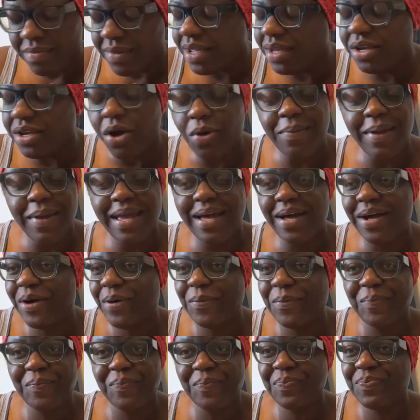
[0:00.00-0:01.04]
No,
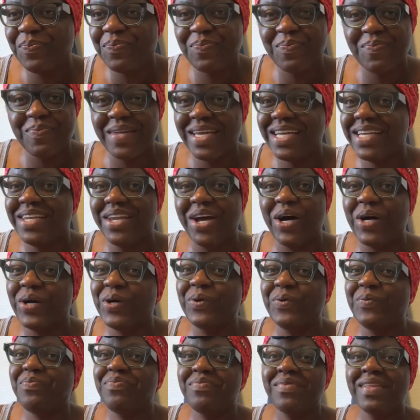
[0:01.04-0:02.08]
ma'am.
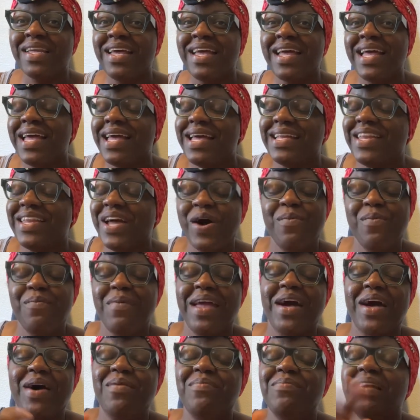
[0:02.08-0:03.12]
No. No,
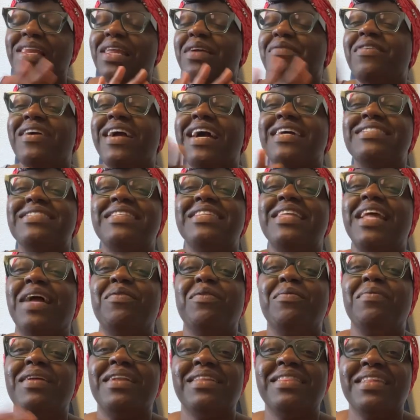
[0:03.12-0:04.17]
ma'am. Liver has never
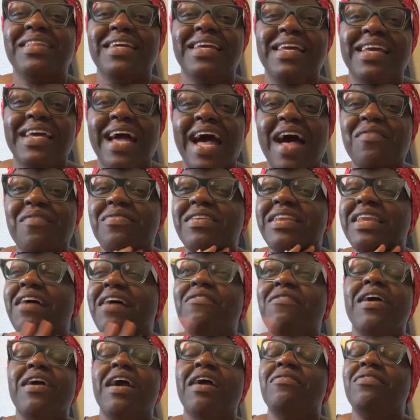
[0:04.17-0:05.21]
been a thing. I've
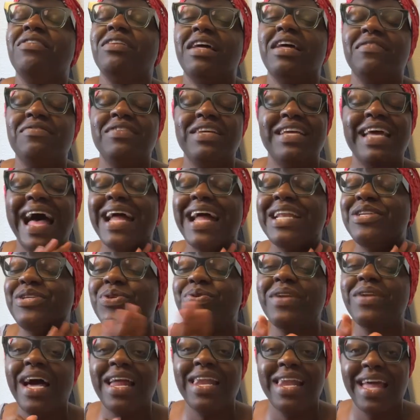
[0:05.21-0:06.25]
never, ever loved it. I
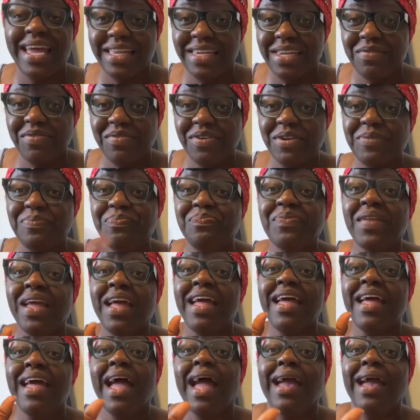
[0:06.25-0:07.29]
do not like liver.
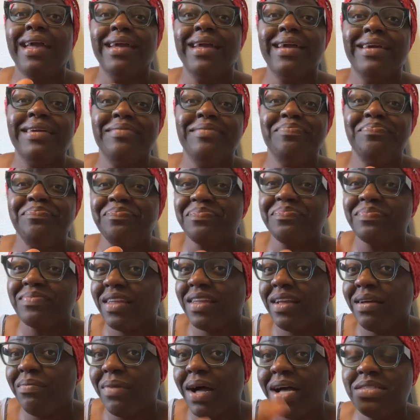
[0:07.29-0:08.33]
And
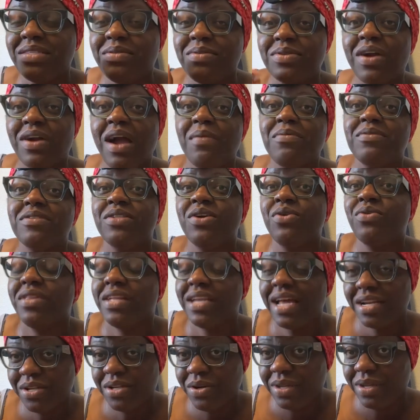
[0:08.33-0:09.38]
my subscribers know that
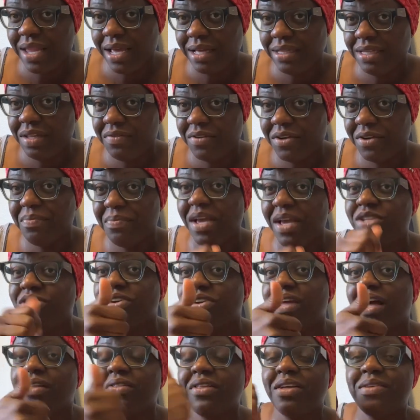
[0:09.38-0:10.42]
I don't like liver. Make sure
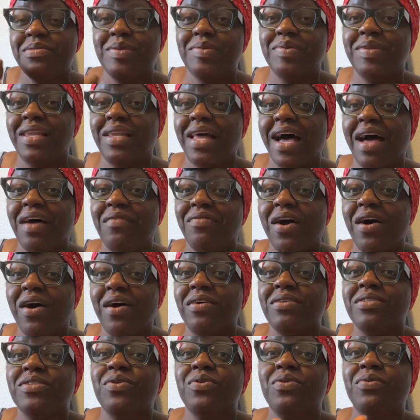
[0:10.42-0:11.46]
y'all thumbs up the live,
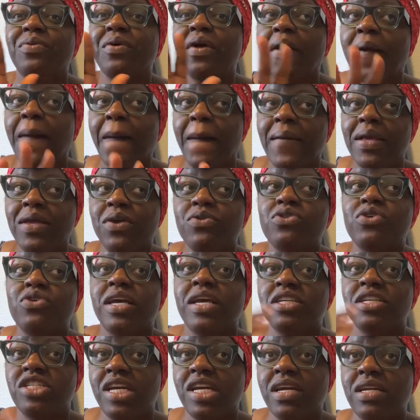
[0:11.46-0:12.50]
y'all. So YouTube
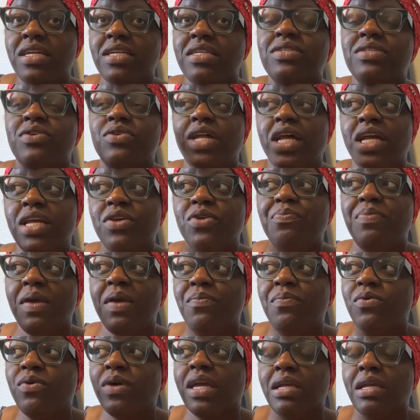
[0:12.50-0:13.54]
and share this so that you
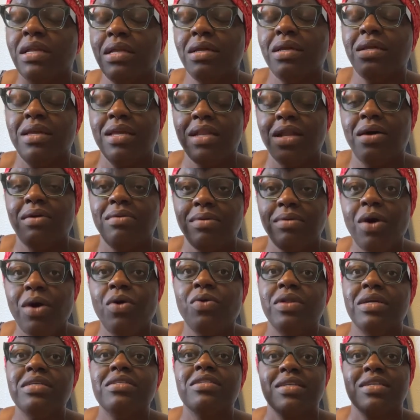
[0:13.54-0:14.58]
people can, you know, know
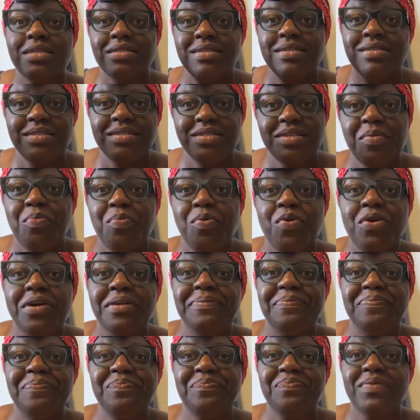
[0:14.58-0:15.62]
this because this is
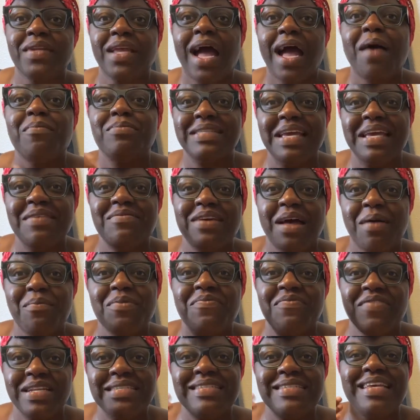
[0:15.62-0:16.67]
important. I'm saving, I'm gonna
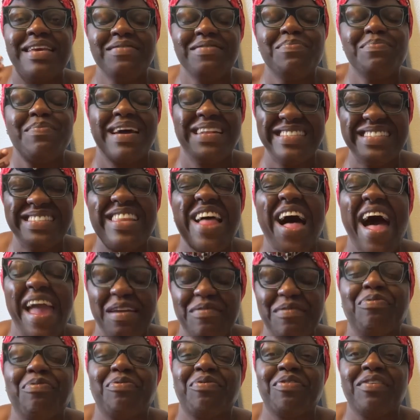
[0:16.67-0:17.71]
finna save somebody's
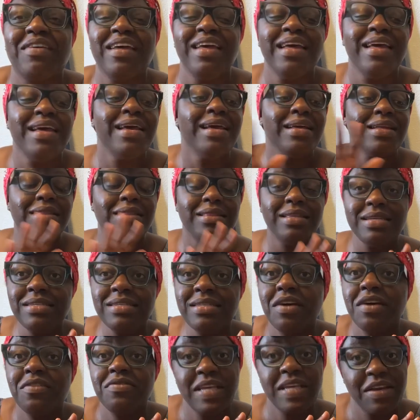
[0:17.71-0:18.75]
life. This
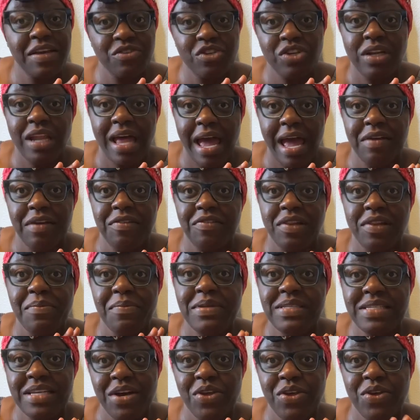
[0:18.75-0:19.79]
stuff saves your life. Let me
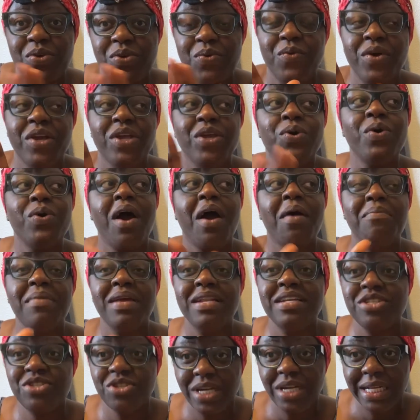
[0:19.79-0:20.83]
tell you, when you are
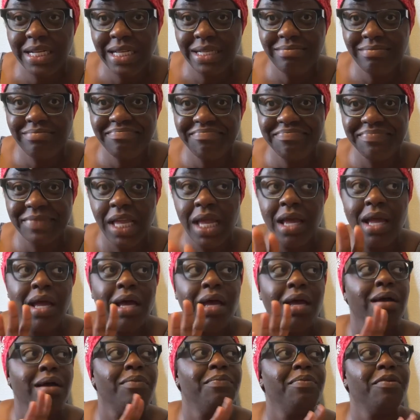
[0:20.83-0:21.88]
ministrating,
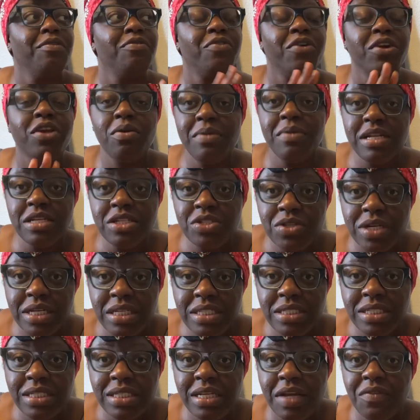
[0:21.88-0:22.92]
before your
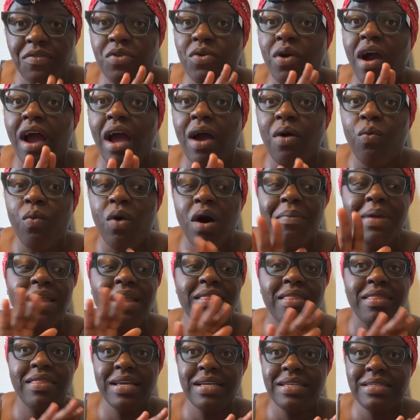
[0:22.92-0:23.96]
ministration, if you a
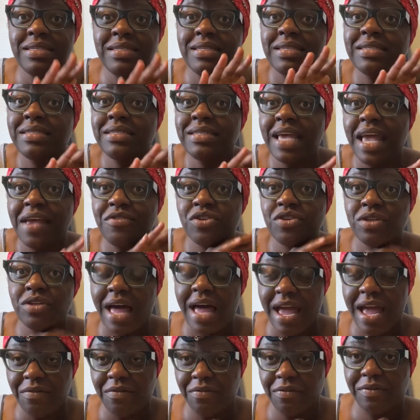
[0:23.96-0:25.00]
woman, this saves your
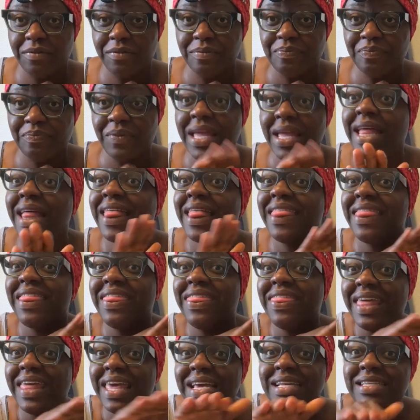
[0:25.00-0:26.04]
life.
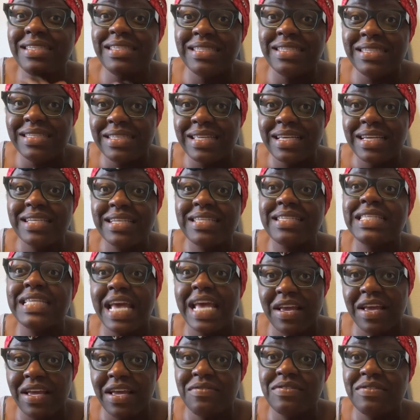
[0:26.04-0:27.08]
This
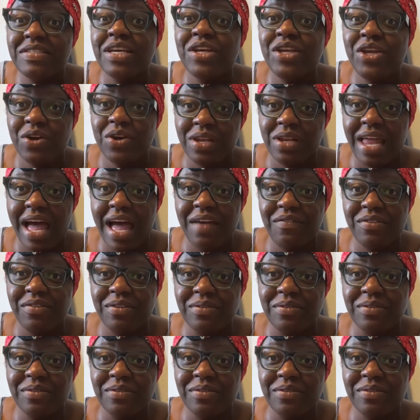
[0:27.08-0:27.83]
saves your life.